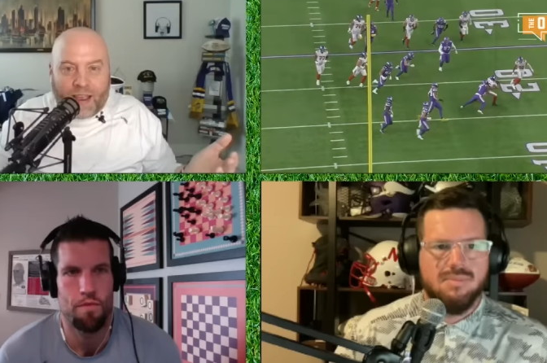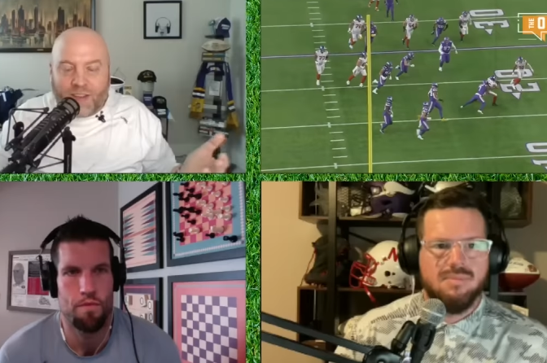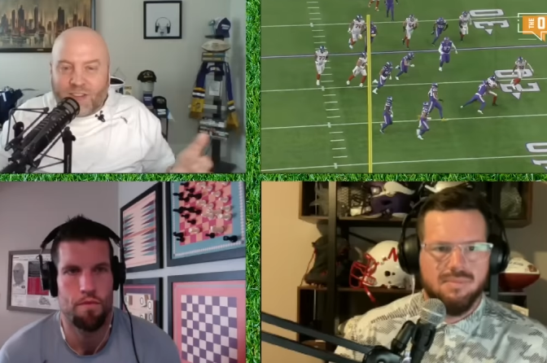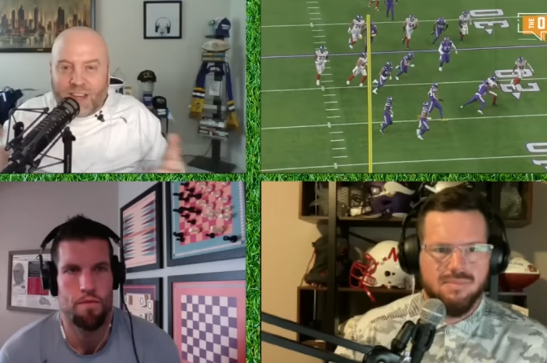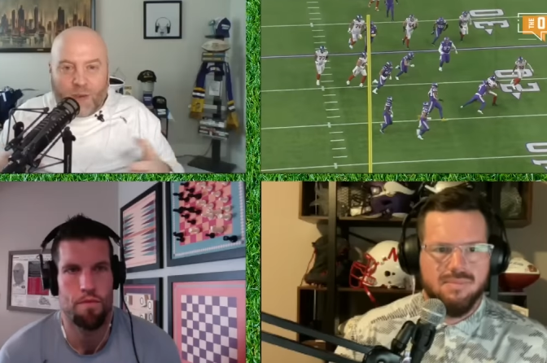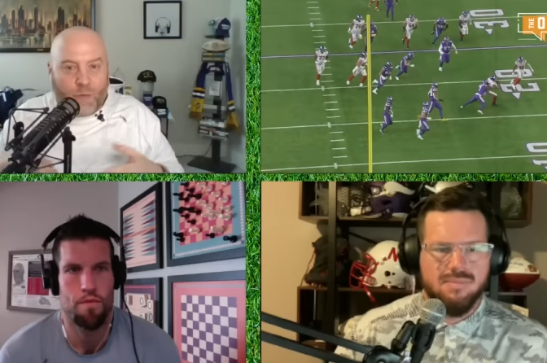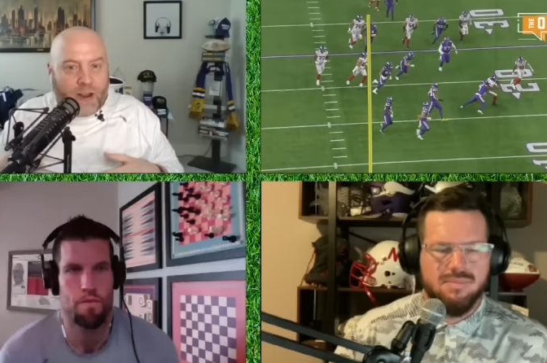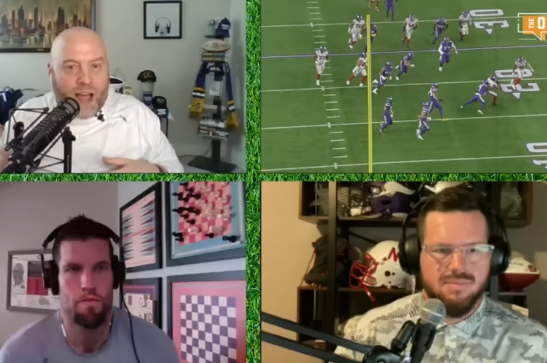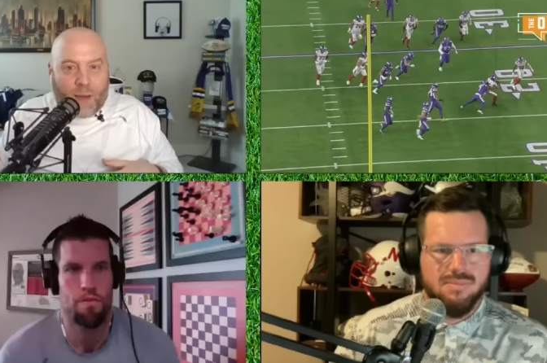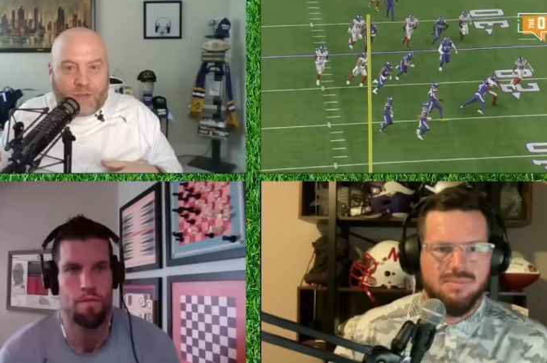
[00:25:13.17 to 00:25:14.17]
Speaker 1: I can scheme
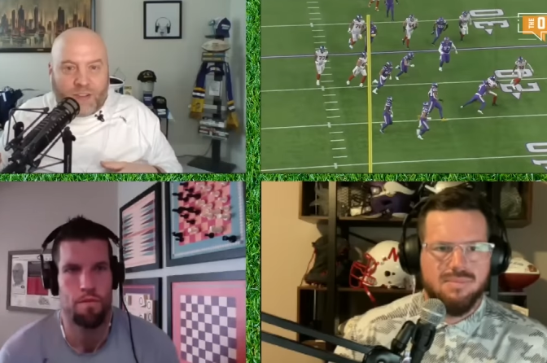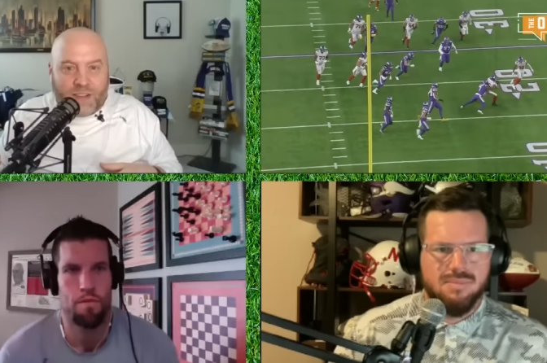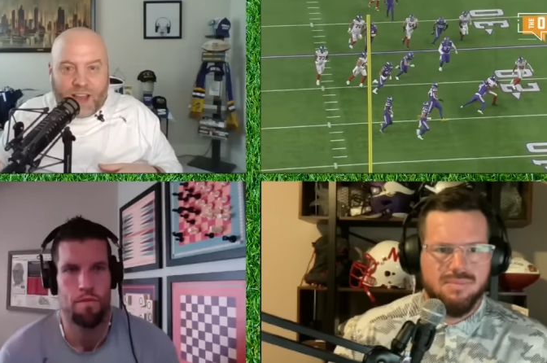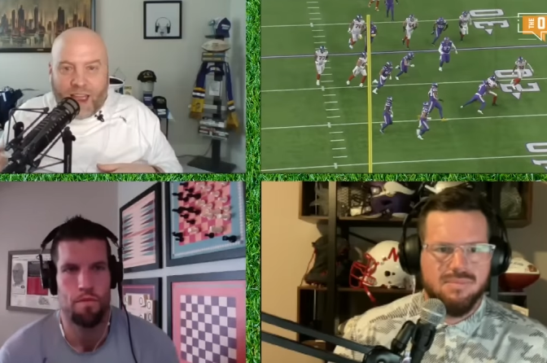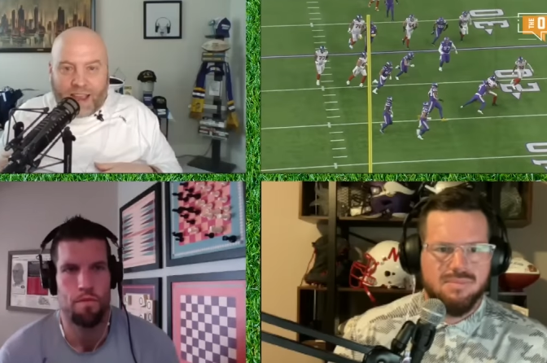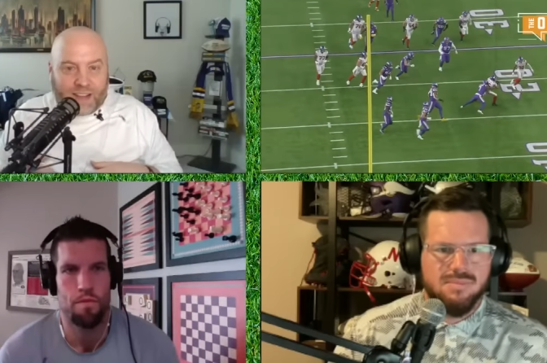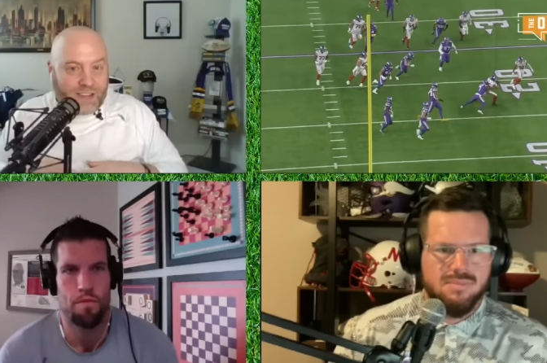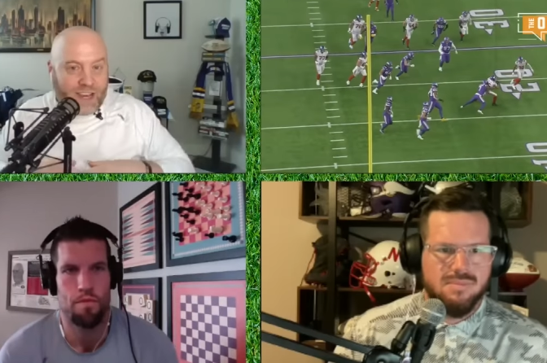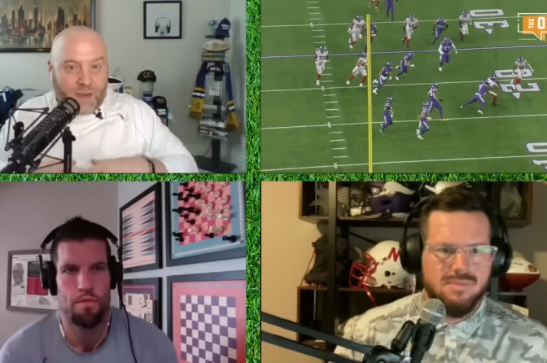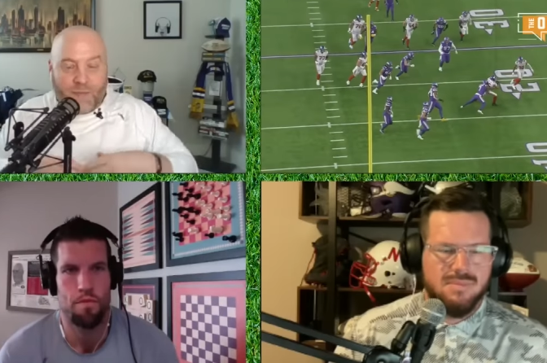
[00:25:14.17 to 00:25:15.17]
read options. I can
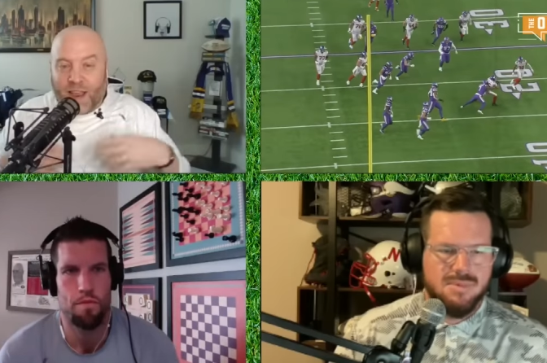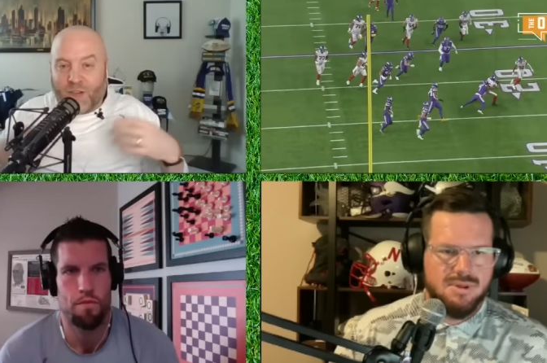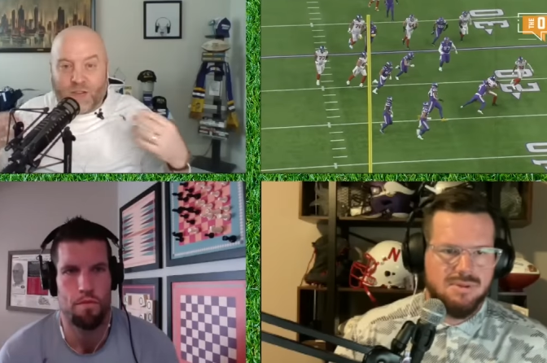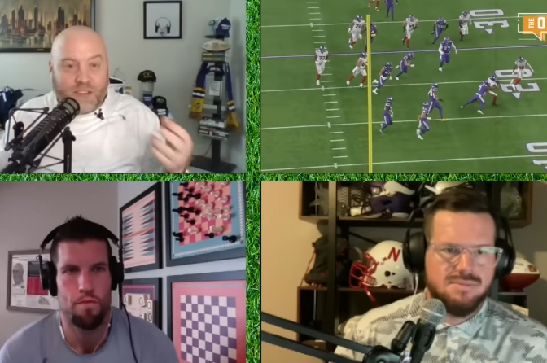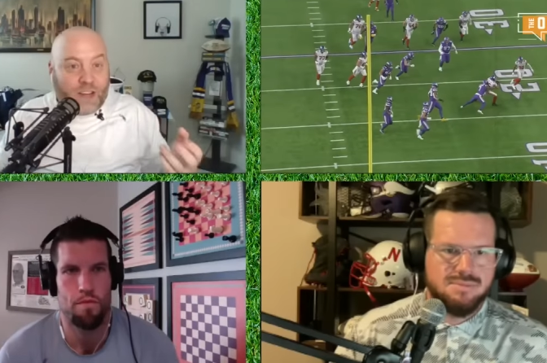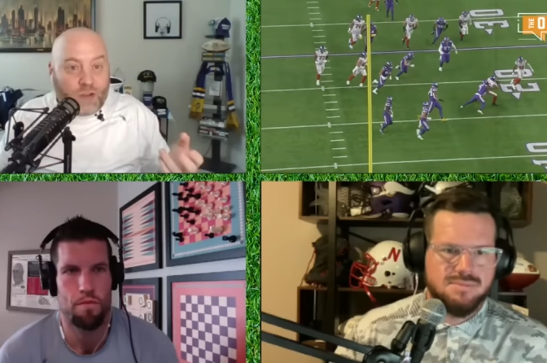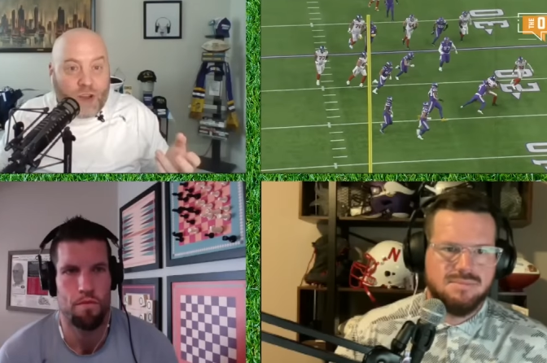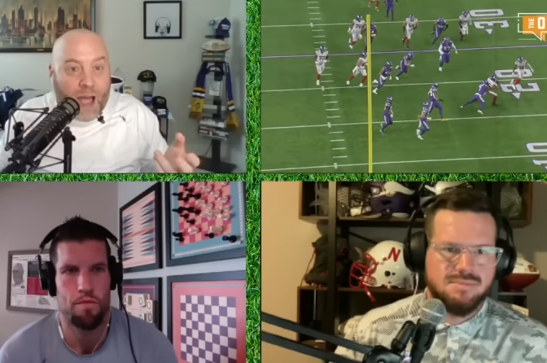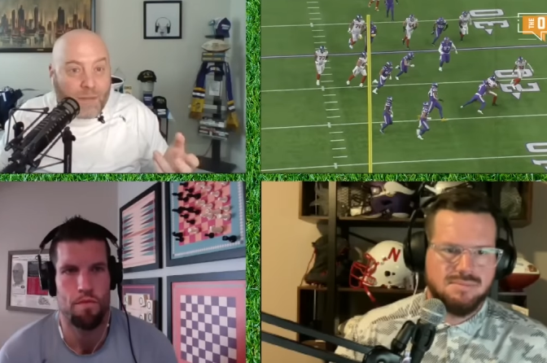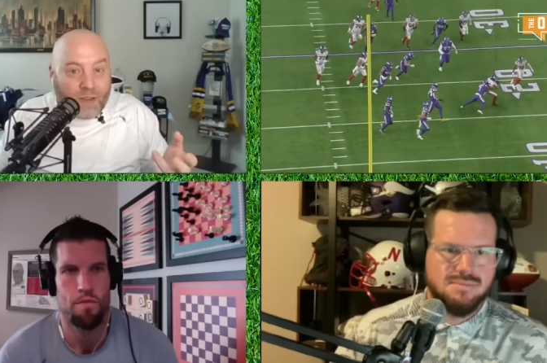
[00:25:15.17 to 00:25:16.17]
scheme interesting
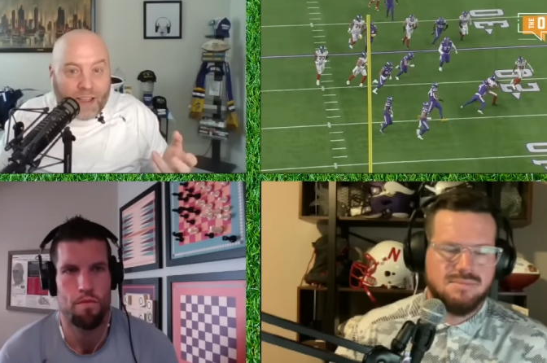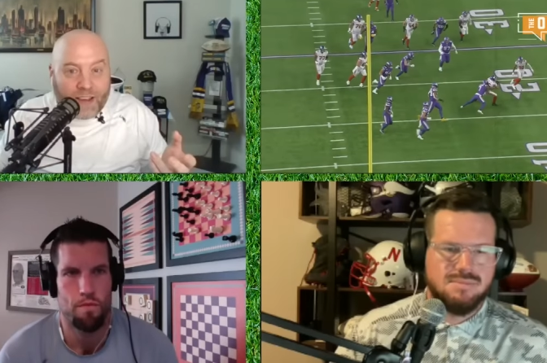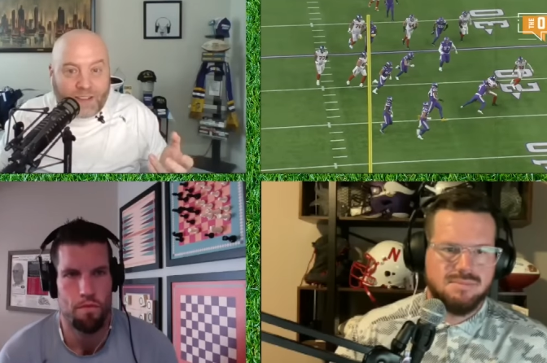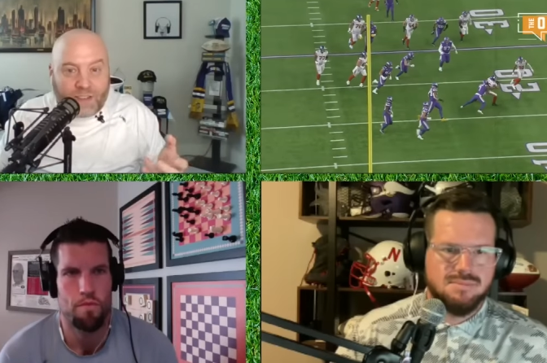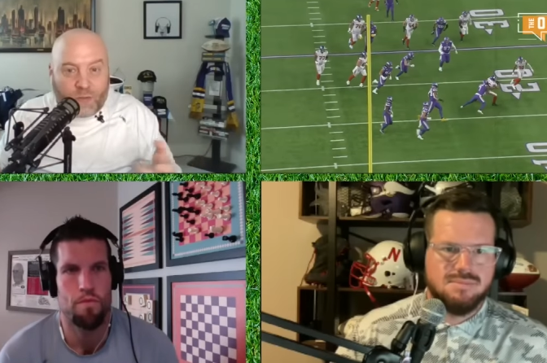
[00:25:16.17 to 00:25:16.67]
trap plays.